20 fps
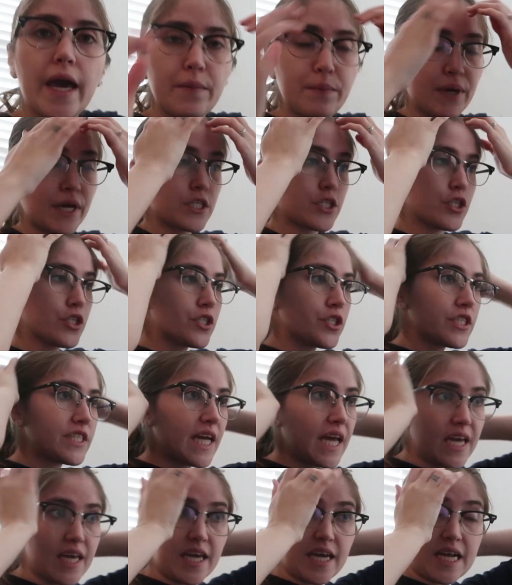Okay, pictures are
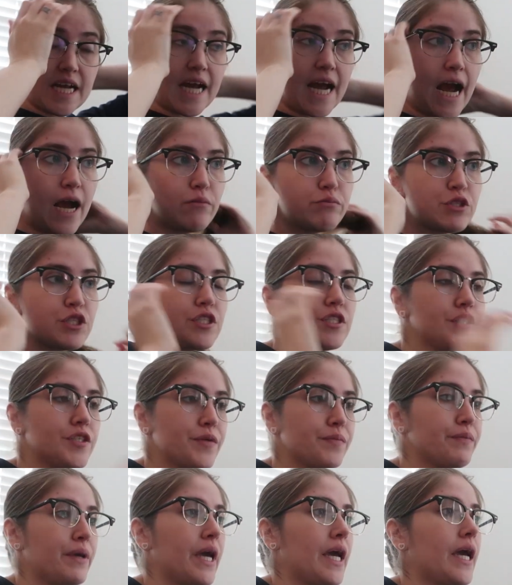taken, captions
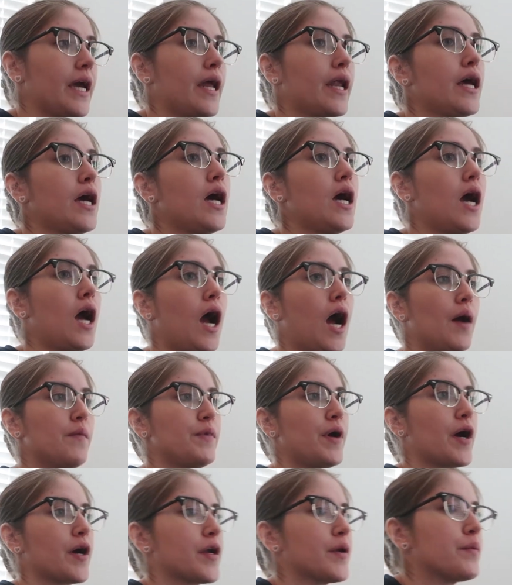are made.
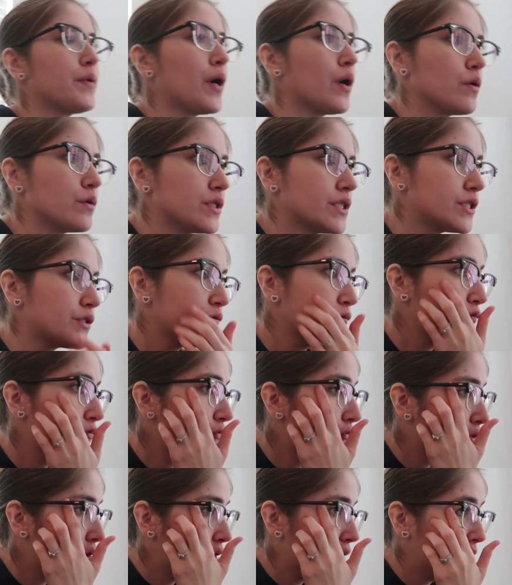I'm not gonna post
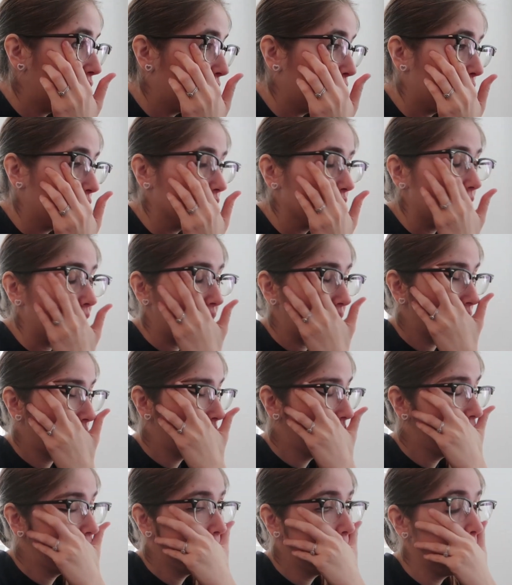for another
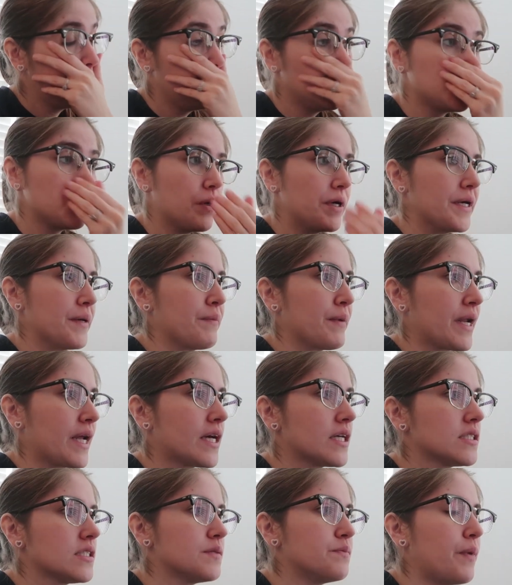like twenty
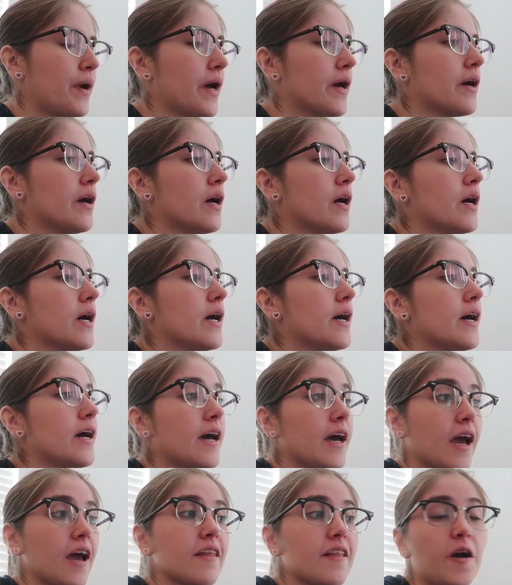minutes, but
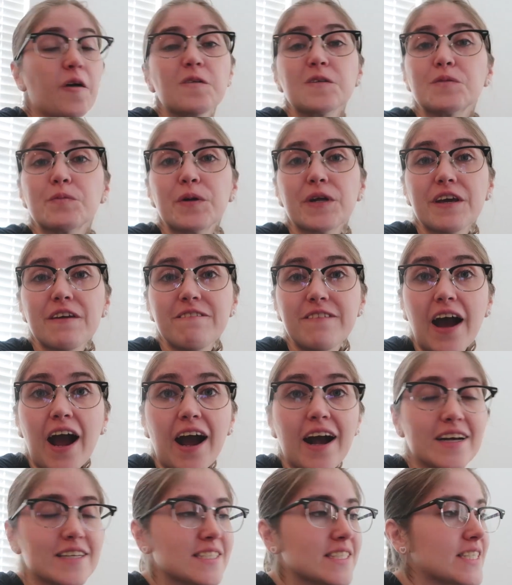hey, that was pretty
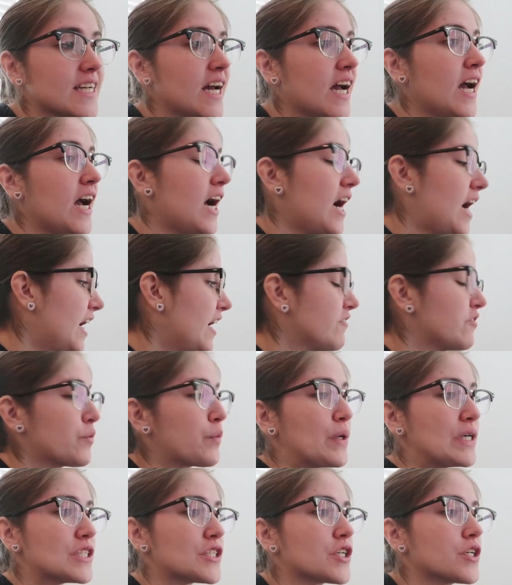fast. I have the
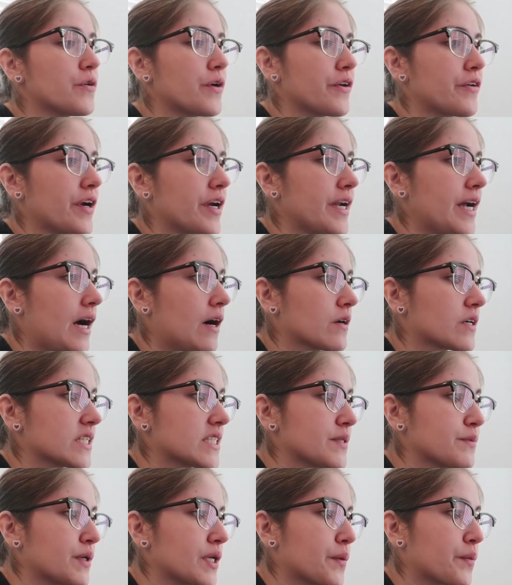printer going right now
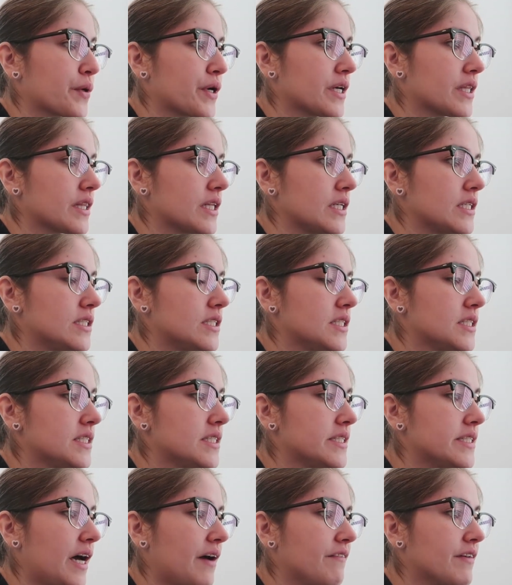because I'm gonna print these
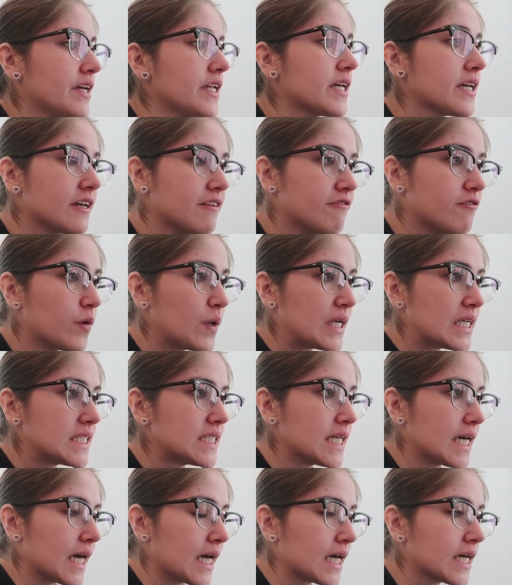seven
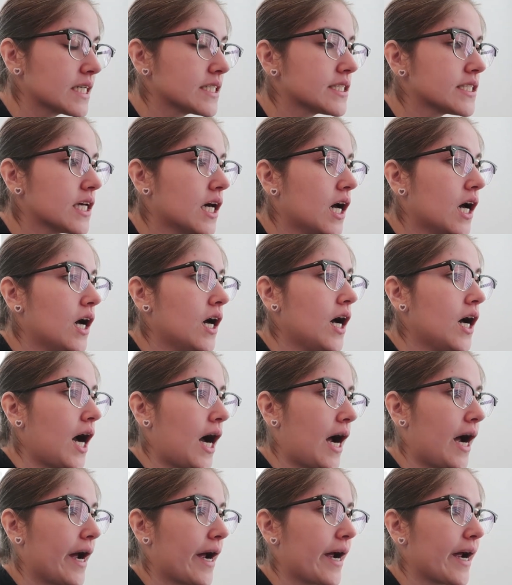invoices.
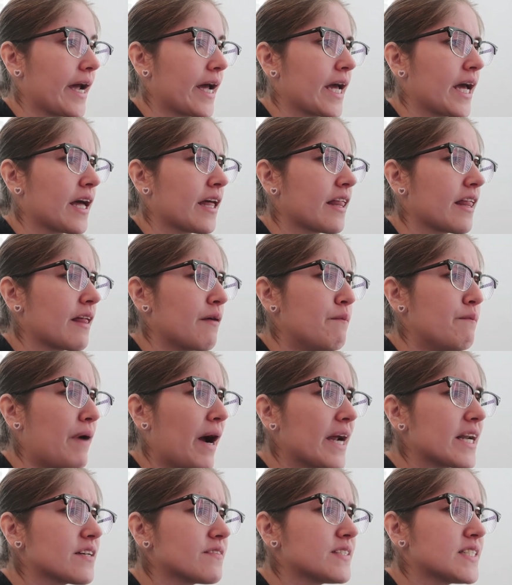I
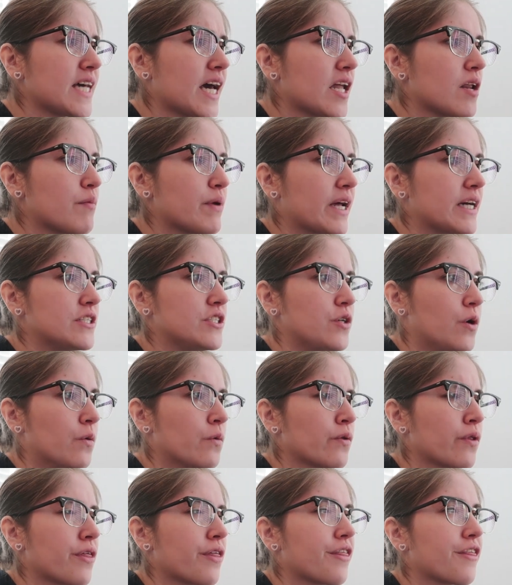might have said, but I
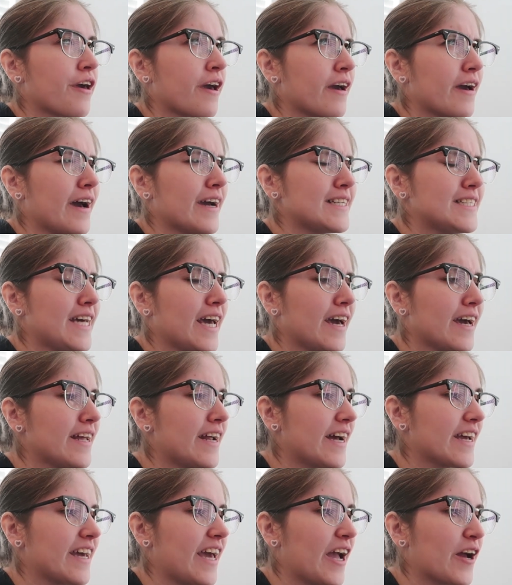don't think I
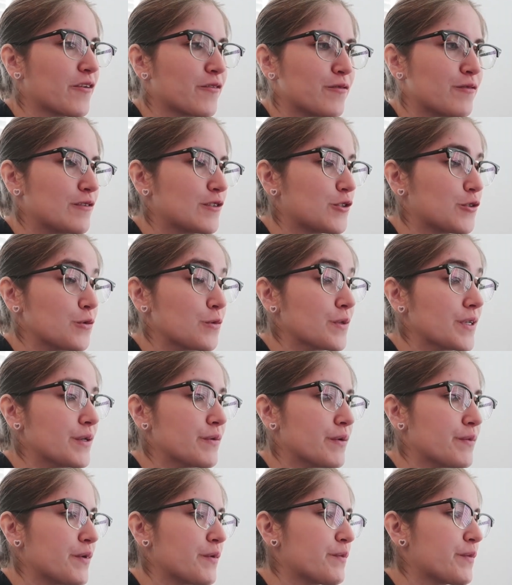did. I can't truly
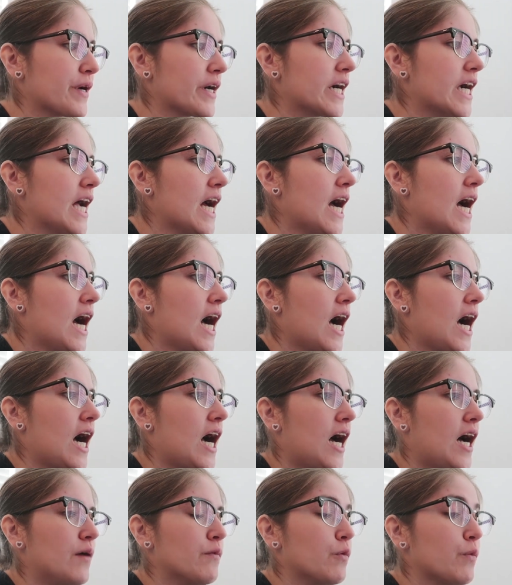remember.
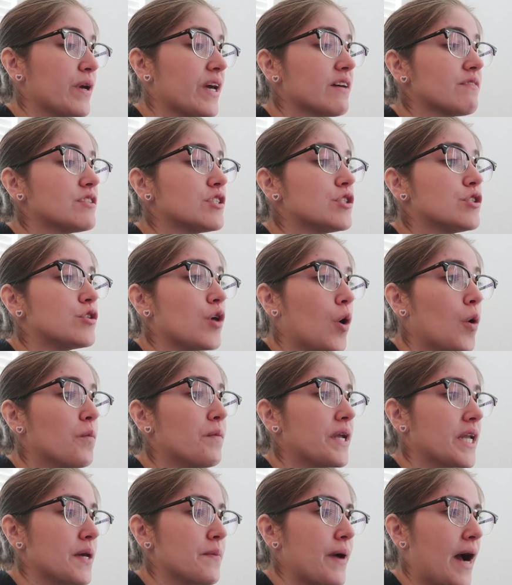Um, we have so
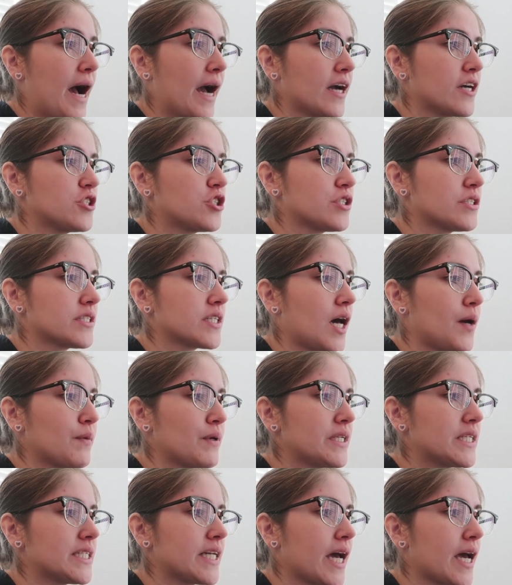many packages
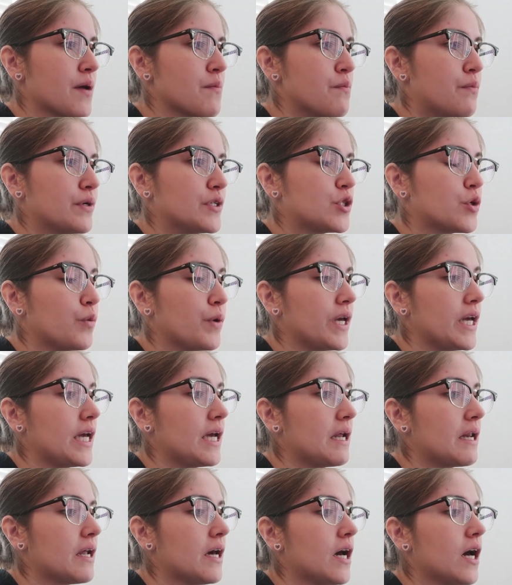coming today
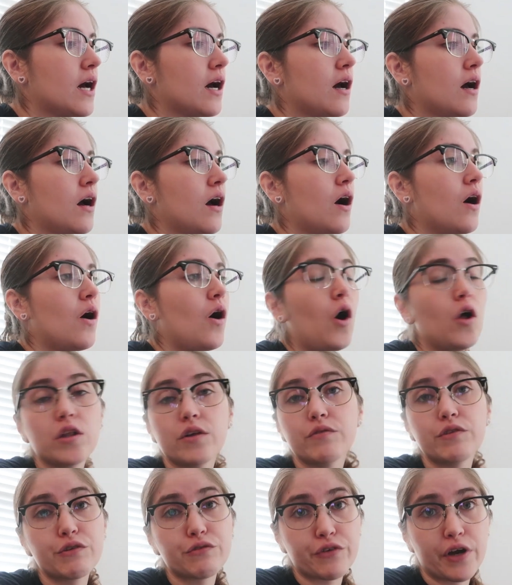between
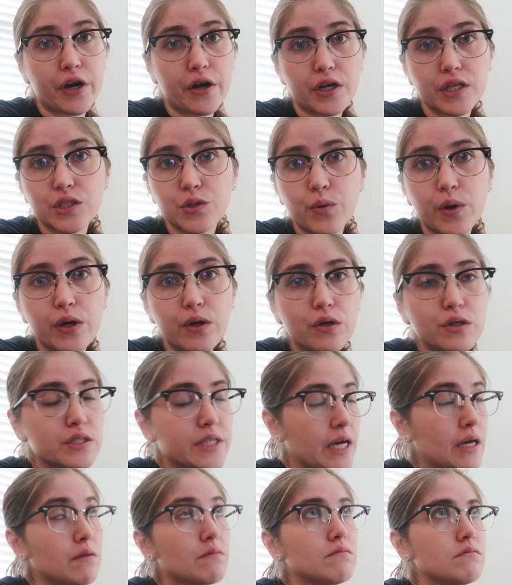all of the fragrance
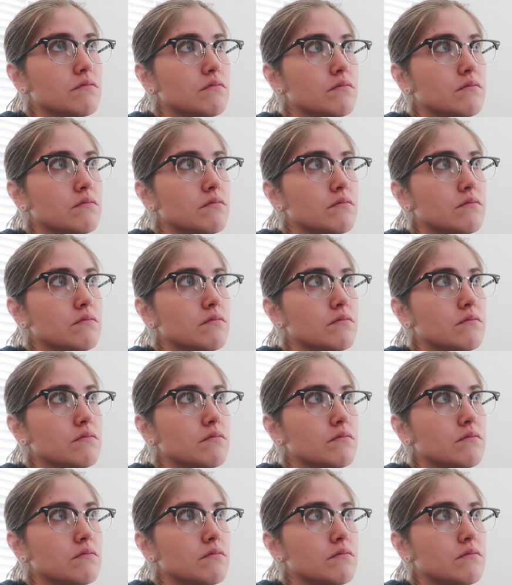oils. Like,